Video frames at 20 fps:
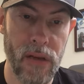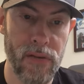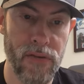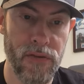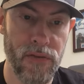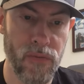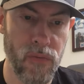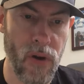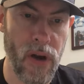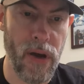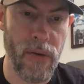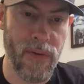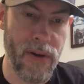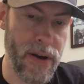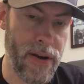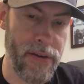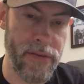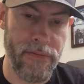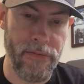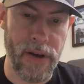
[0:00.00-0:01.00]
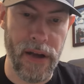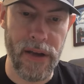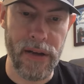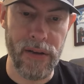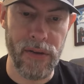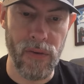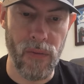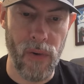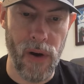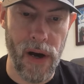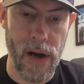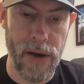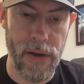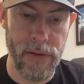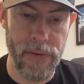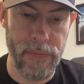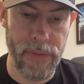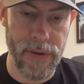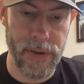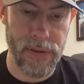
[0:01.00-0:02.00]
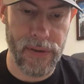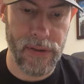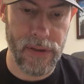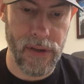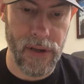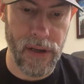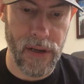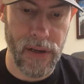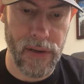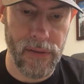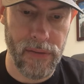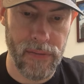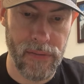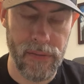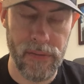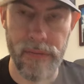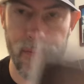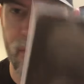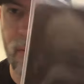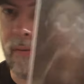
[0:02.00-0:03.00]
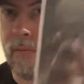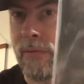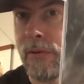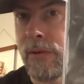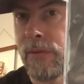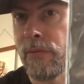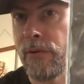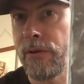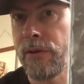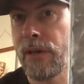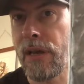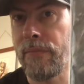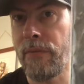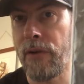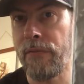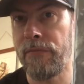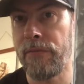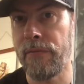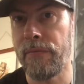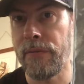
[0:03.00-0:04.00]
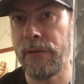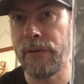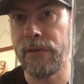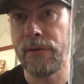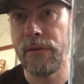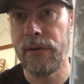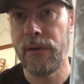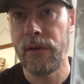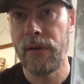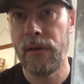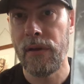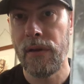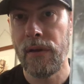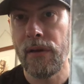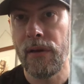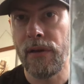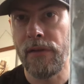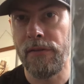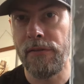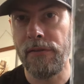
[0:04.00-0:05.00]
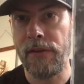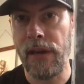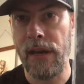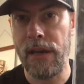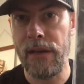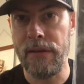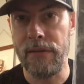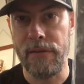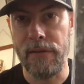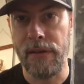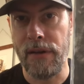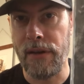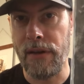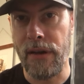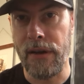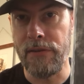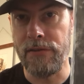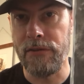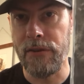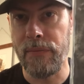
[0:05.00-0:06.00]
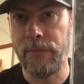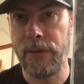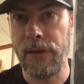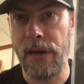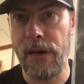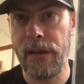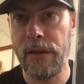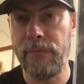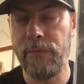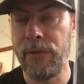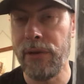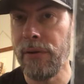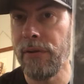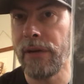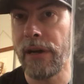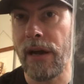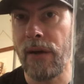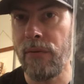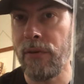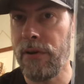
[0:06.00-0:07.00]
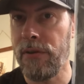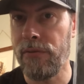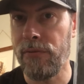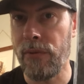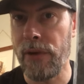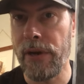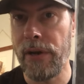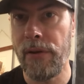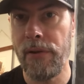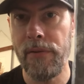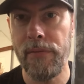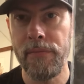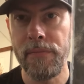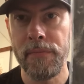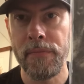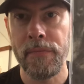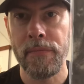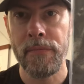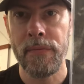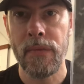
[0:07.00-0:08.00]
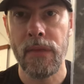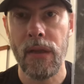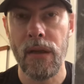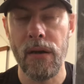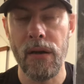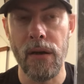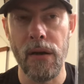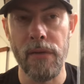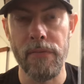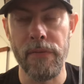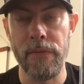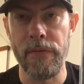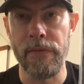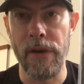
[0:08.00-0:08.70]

Just one I wanted to find in the wild, but when one came up from the estate, I jumped on it. Bill got one as well from the